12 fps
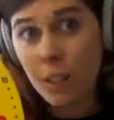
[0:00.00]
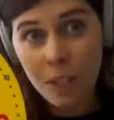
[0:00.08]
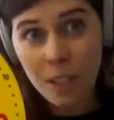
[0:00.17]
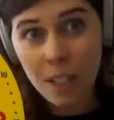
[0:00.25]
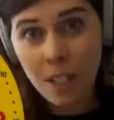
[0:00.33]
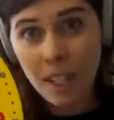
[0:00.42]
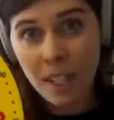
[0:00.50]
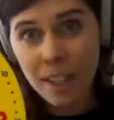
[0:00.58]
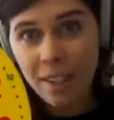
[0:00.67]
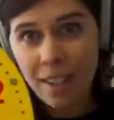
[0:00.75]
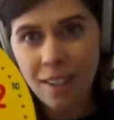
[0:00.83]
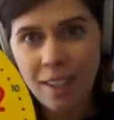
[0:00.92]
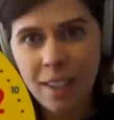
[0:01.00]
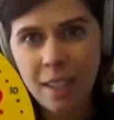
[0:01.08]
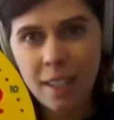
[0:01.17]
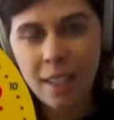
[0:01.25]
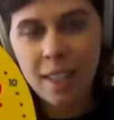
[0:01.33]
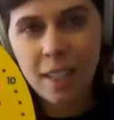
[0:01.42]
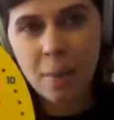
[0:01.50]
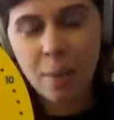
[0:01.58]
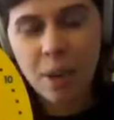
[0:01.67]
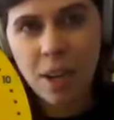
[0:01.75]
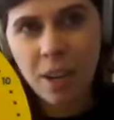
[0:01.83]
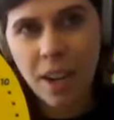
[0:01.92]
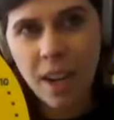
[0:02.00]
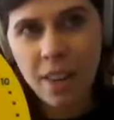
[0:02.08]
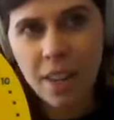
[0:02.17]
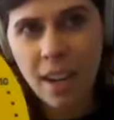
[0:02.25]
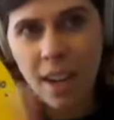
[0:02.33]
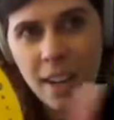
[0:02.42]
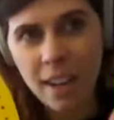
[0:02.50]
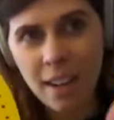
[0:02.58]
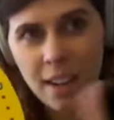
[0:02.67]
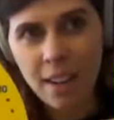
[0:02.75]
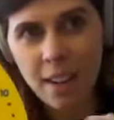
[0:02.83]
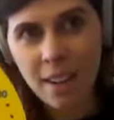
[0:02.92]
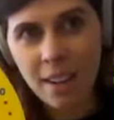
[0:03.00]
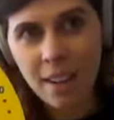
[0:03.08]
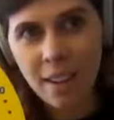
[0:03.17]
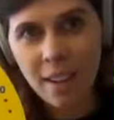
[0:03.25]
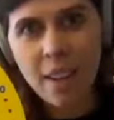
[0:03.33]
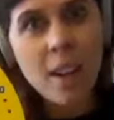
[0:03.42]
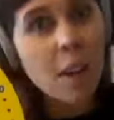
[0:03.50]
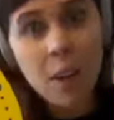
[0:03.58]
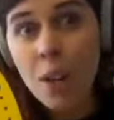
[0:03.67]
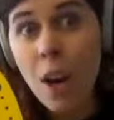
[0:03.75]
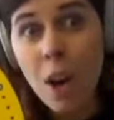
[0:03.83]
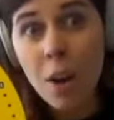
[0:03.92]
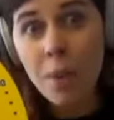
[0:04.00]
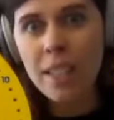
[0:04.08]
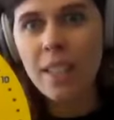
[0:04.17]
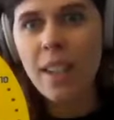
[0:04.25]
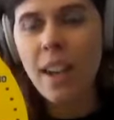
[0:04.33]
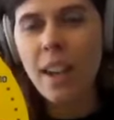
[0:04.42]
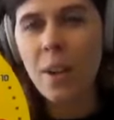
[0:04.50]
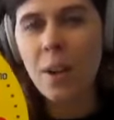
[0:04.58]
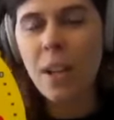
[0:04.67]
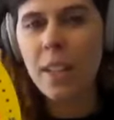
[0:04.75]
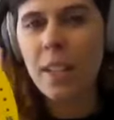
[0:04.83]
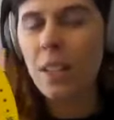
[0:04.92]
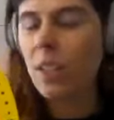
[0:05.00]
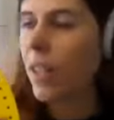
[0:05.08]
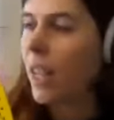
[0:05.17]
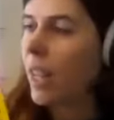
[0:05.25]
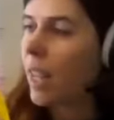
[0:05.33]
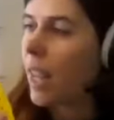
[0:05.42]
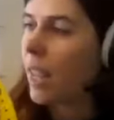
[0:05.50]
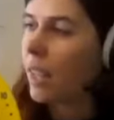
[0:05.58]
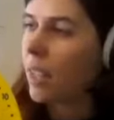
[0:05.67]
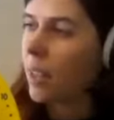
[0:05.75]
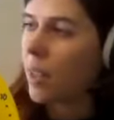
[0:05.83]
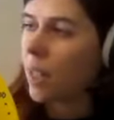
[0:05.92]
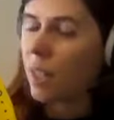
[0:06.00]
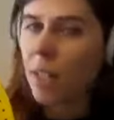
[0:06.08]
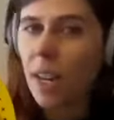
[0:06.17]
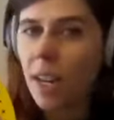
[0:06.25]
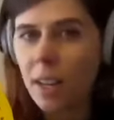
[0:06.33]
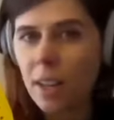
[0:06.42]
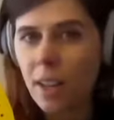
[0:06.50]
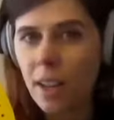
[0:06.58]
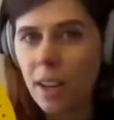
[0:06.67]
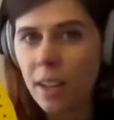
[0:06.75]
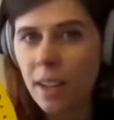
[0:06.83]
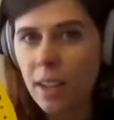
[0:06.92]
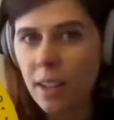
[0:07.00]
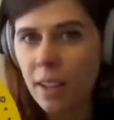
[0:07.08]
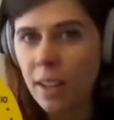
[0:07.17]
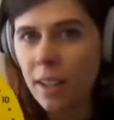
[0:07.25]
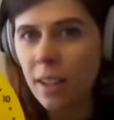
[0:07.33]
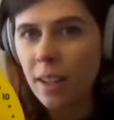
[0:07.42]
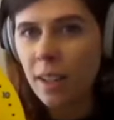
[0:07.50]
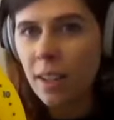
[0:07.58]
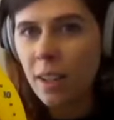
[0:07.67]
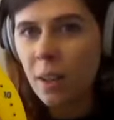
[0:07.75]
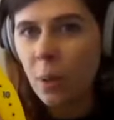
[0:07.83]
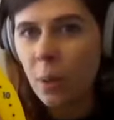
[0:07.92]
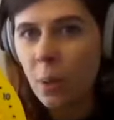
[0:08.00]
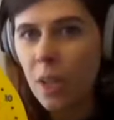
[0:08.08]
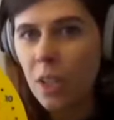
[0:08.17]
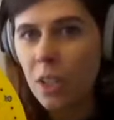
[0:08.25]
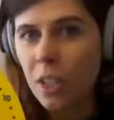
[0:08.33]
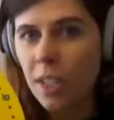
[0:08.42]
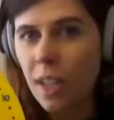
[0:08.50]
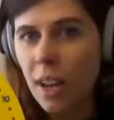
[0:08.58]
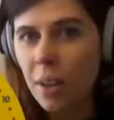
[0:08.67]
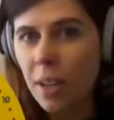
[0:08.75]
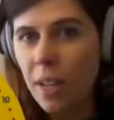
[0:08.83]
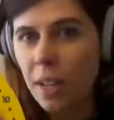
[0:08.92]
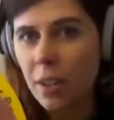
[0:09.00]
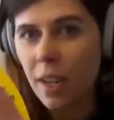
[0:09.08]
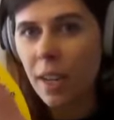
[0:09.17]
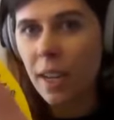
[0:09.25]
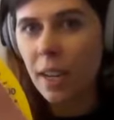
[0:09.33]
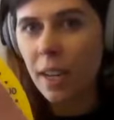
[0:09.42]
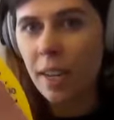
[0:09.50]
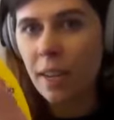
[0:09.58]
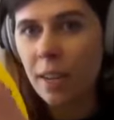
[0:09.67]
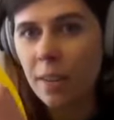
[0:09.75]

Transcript: Do you see it? Is it still pointing right at the 9? No, it's not. Okay, let's do that again. So here's 9 o'clock. Watch this hour hand right here.